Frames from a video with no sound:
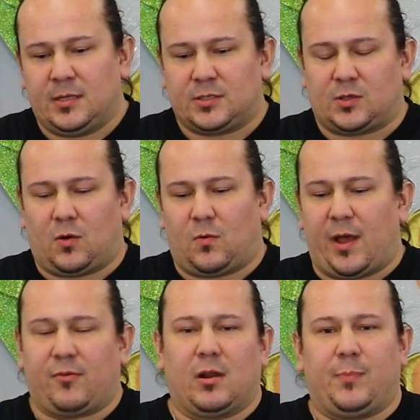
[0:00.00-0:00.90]
So,
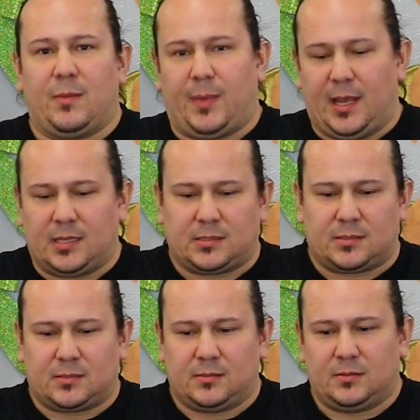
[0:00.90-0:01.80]
whether it be
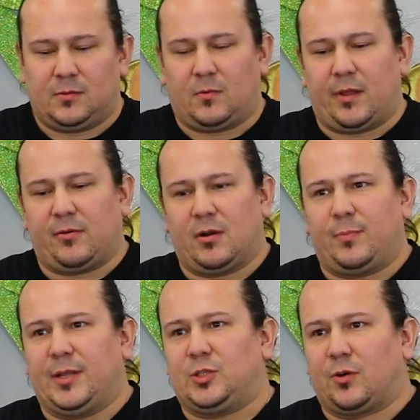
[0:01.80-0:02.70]
peace, whether
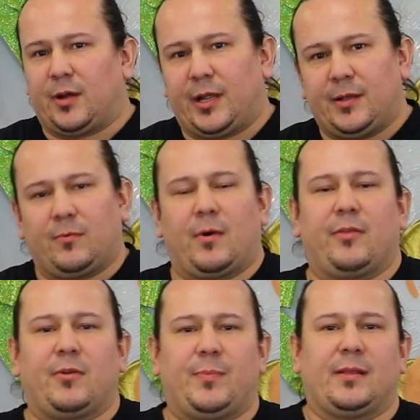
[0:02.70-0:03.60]
it be joy,
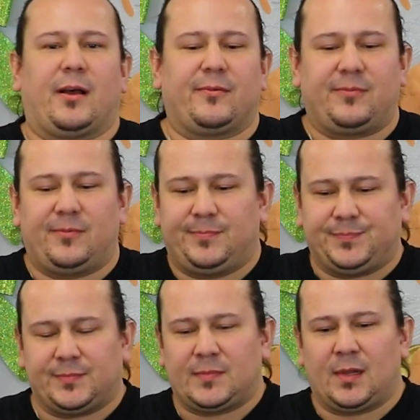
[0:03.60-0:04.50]
whether it be love,
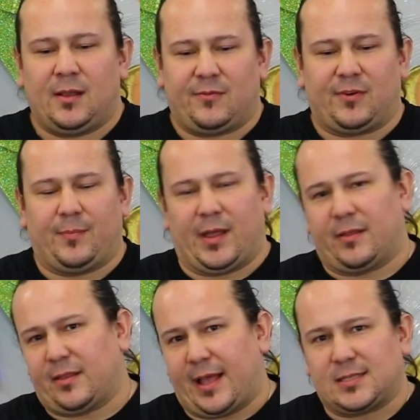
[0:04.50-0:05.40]
from uh,
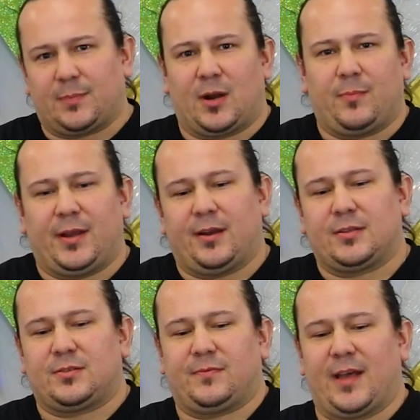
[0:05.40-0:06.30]
the Lands Department here in
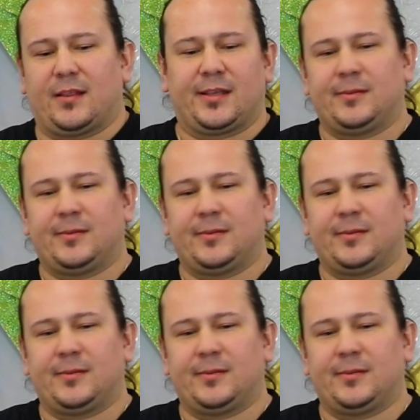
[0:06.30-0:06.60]
Sioux Valley,